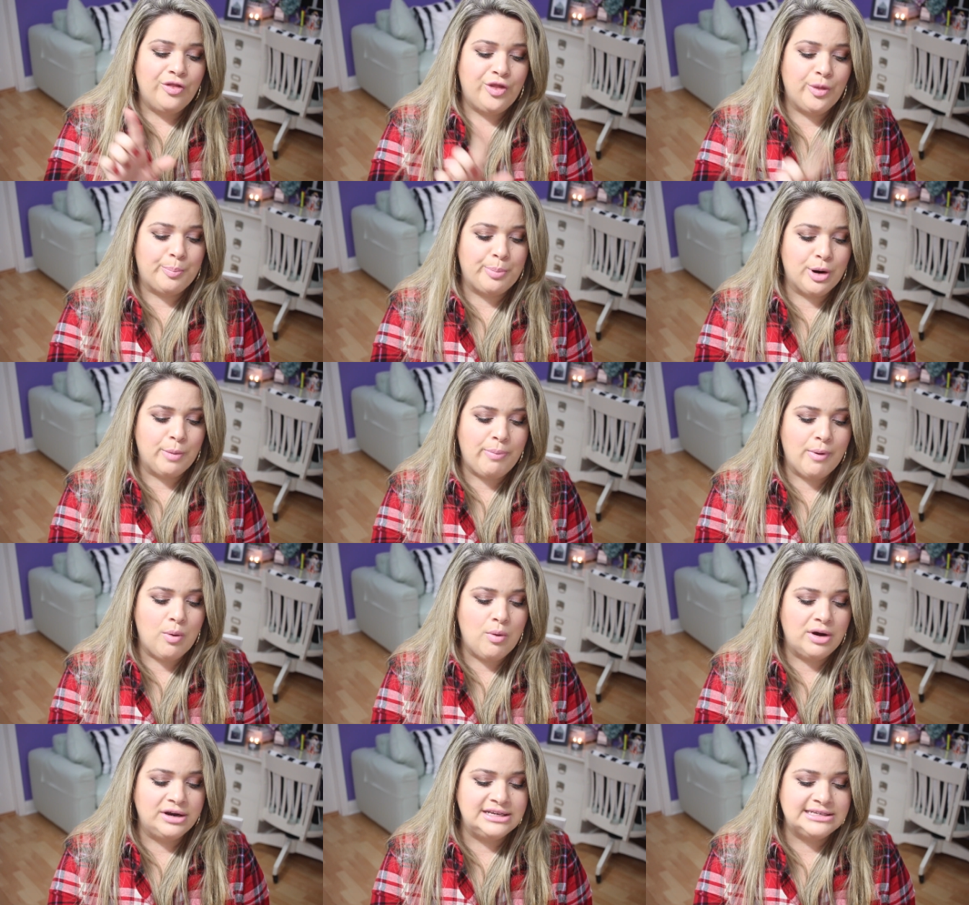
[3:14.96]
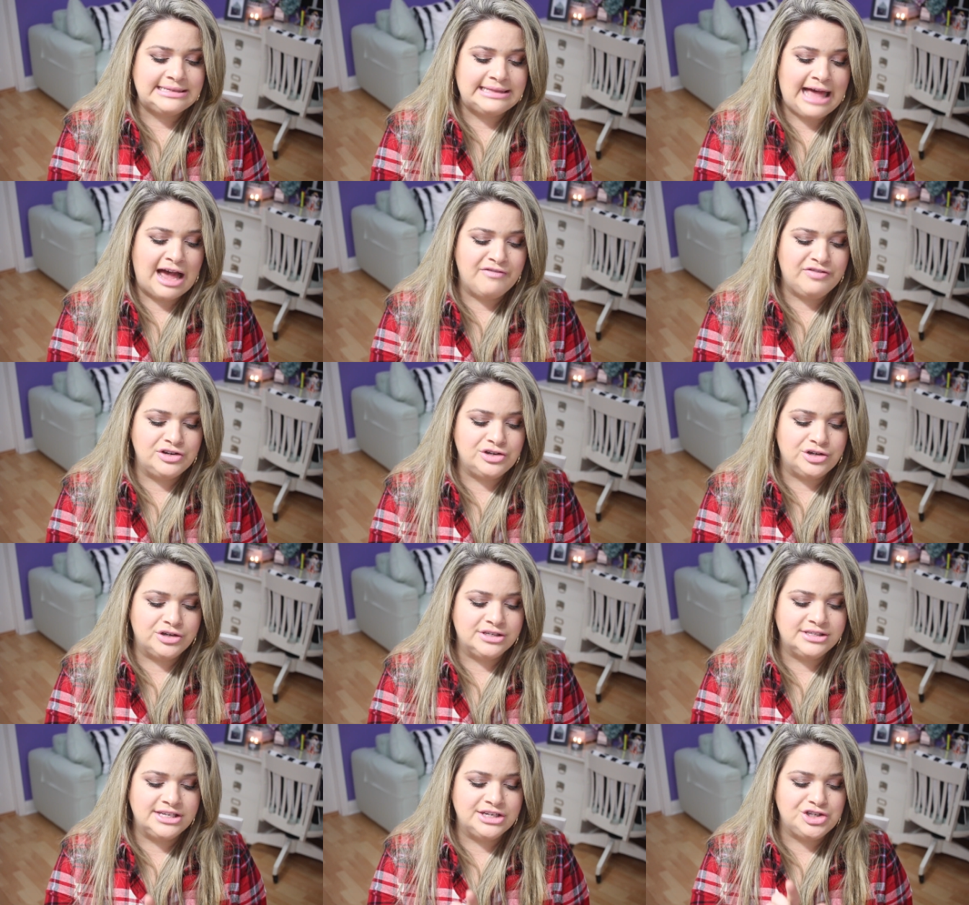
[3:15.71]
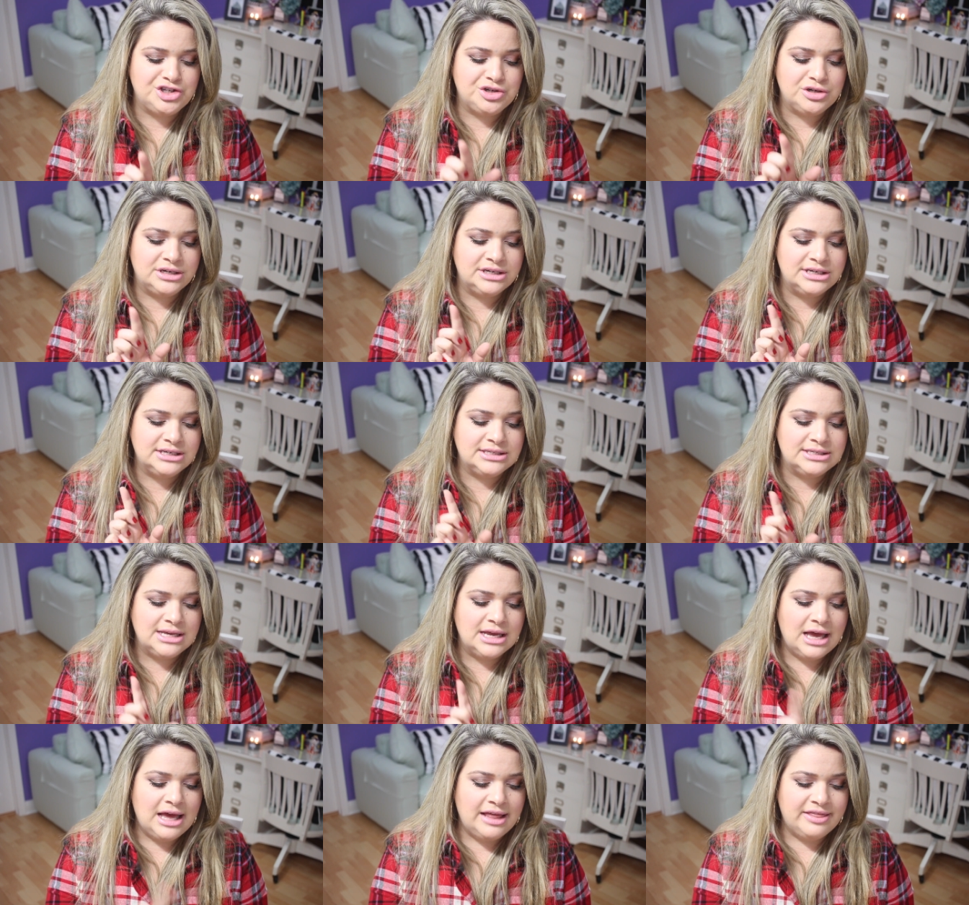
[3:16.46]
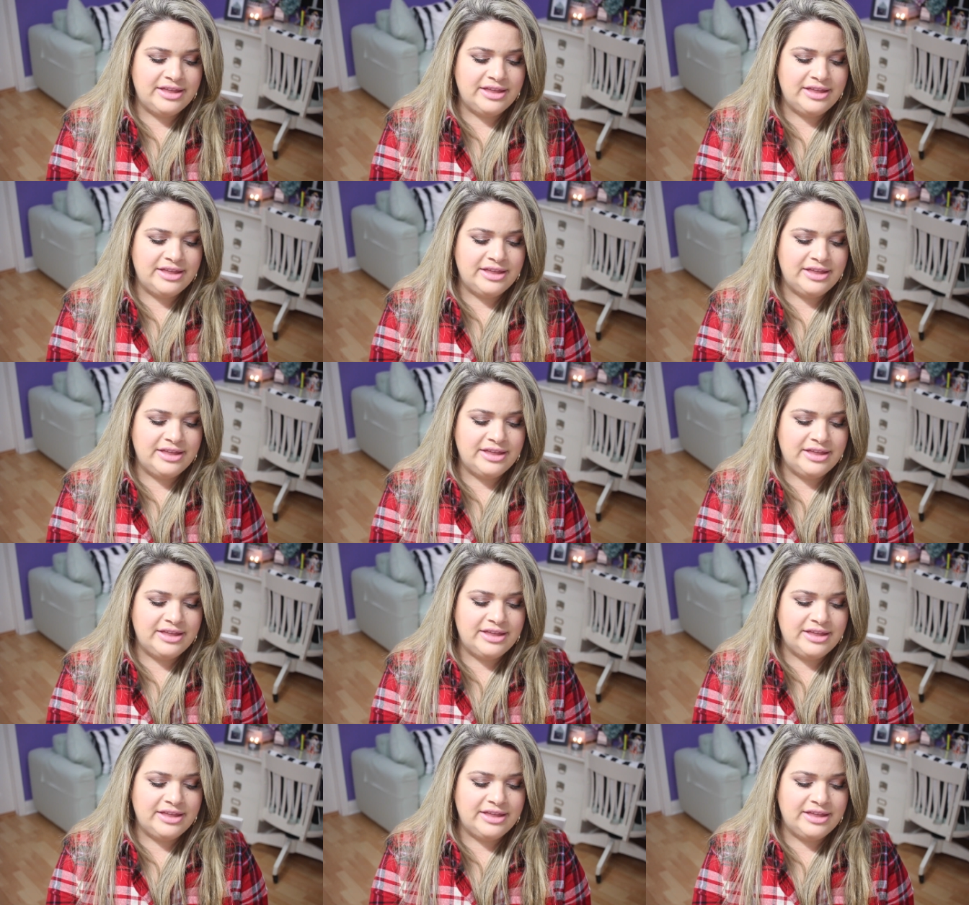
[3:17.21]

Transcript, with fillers: the purple one is lavender citrus.